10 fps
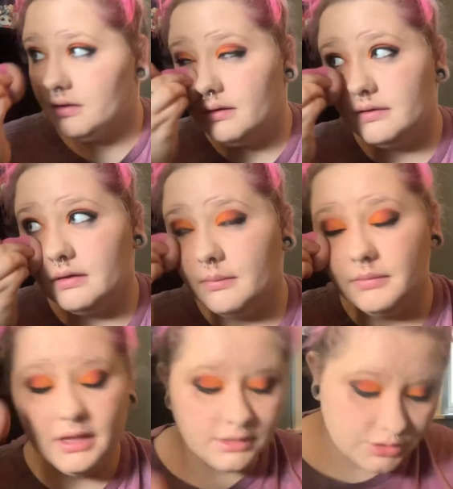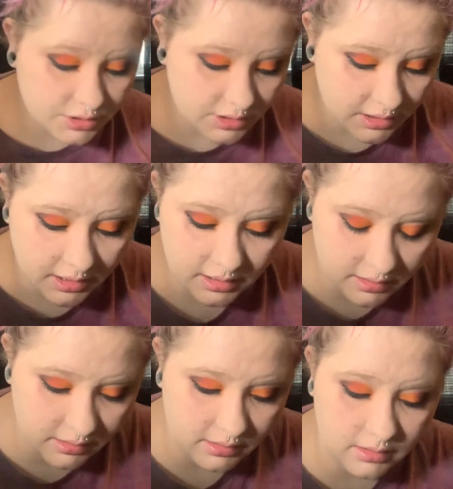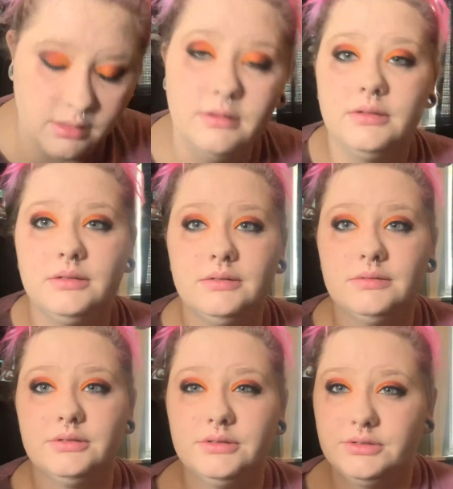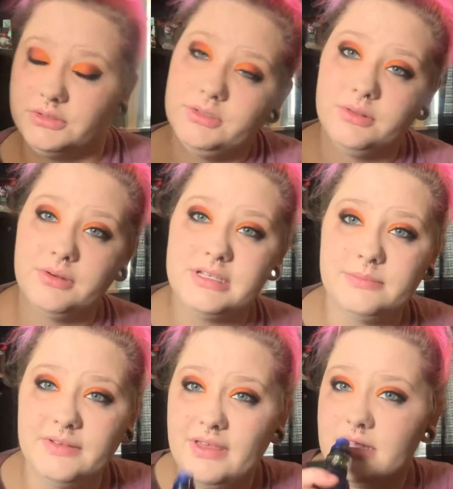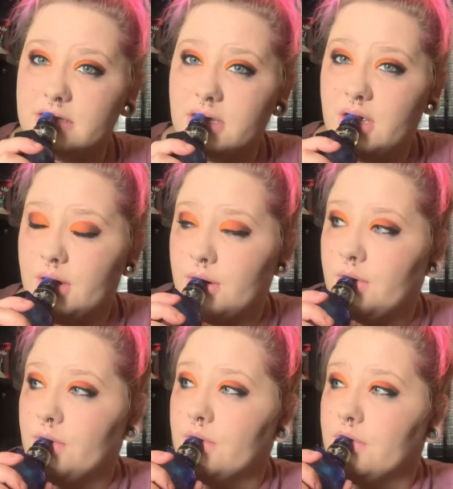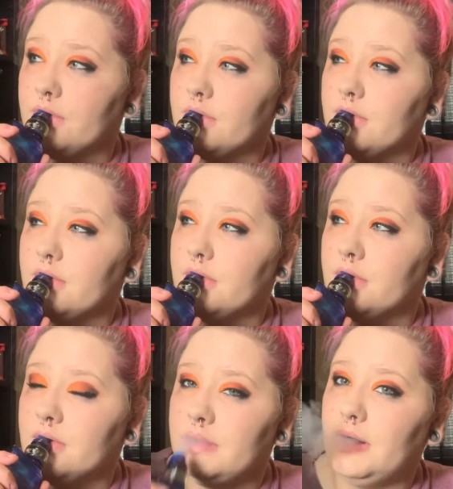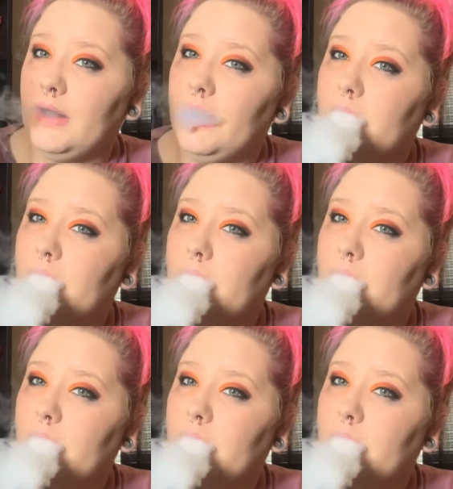some blush and do the rest of my face. So